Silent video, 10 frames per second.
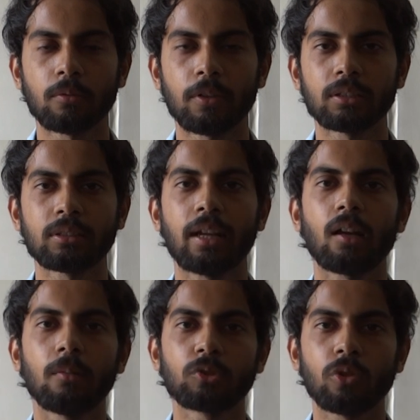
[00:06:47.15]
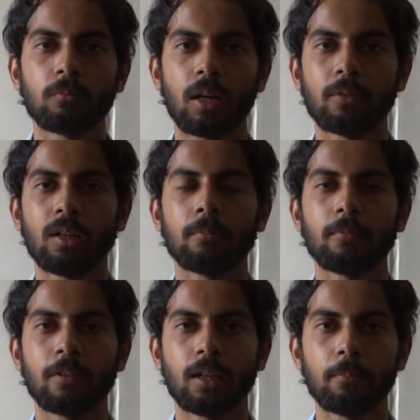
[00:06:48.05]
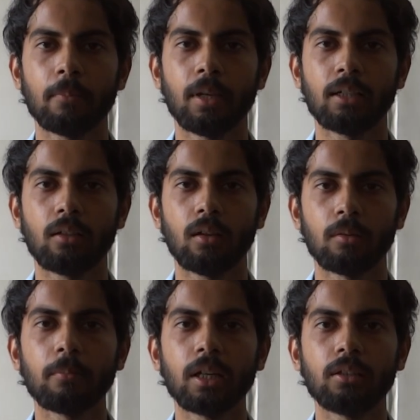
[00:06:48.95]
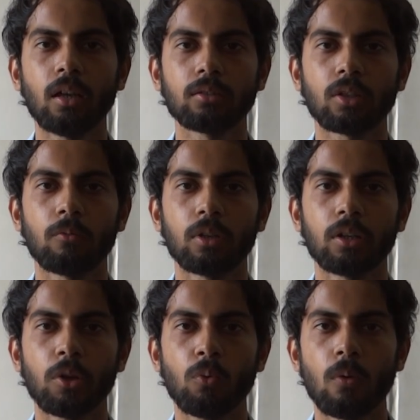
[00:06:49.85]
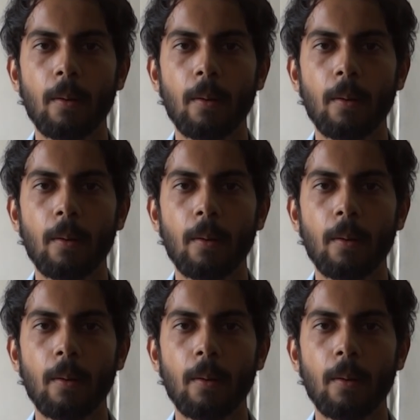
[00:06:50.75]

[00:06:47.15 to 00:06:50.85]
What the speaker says: first thing comes to my mind when I meet someone new?